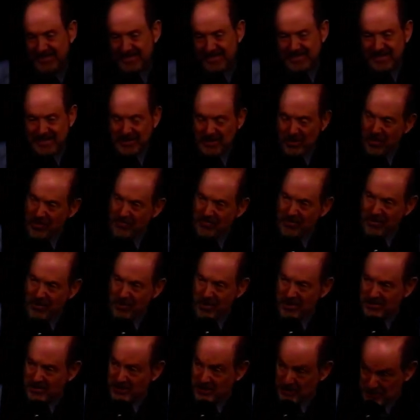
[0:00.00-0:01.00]
And off I
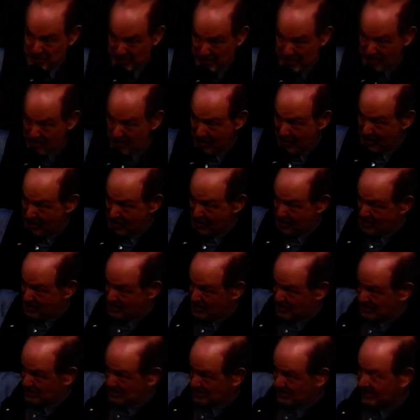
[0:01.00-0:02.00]
went to
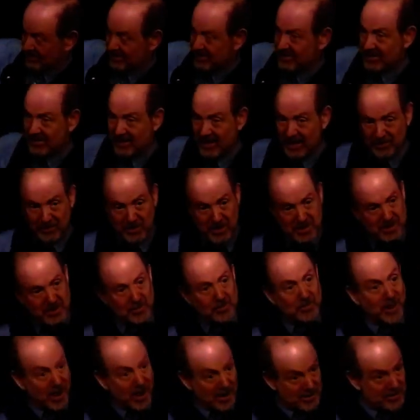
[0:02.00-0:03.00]
Zabar's to get me some
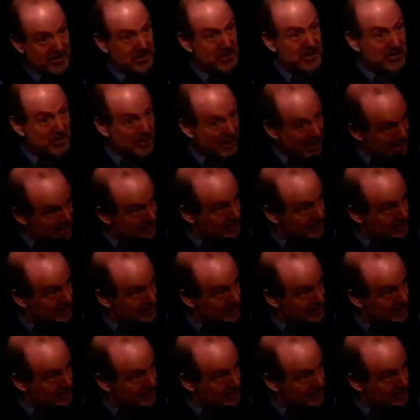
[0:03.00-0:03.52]
loxes and bagels.